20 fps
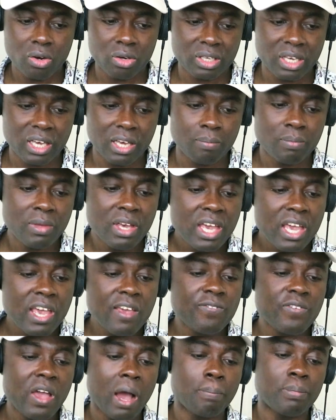Okay,
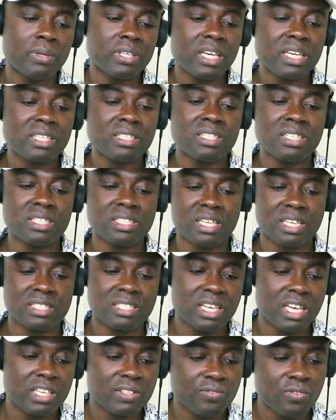if your application is
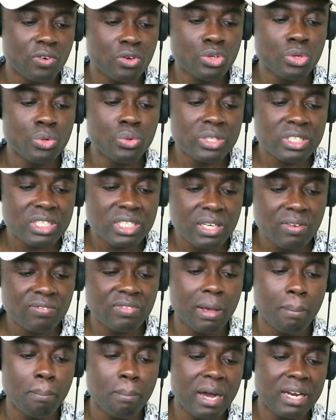successful, you receive
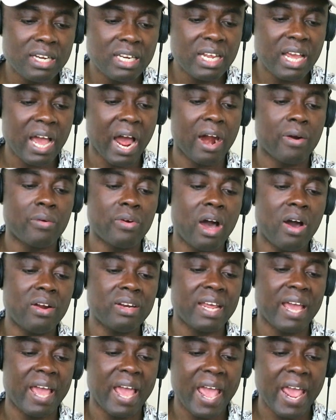the money
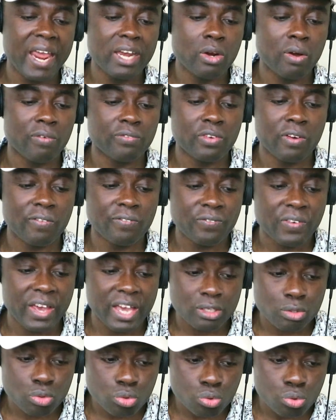around the end of your
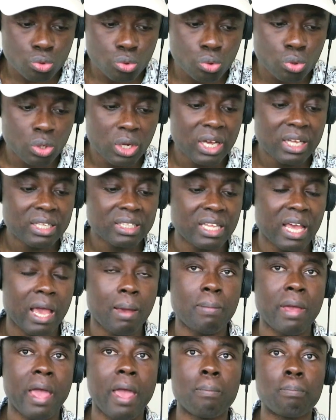first school
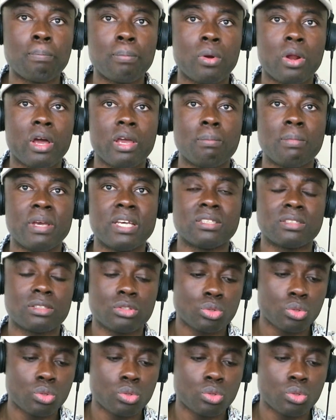term employment.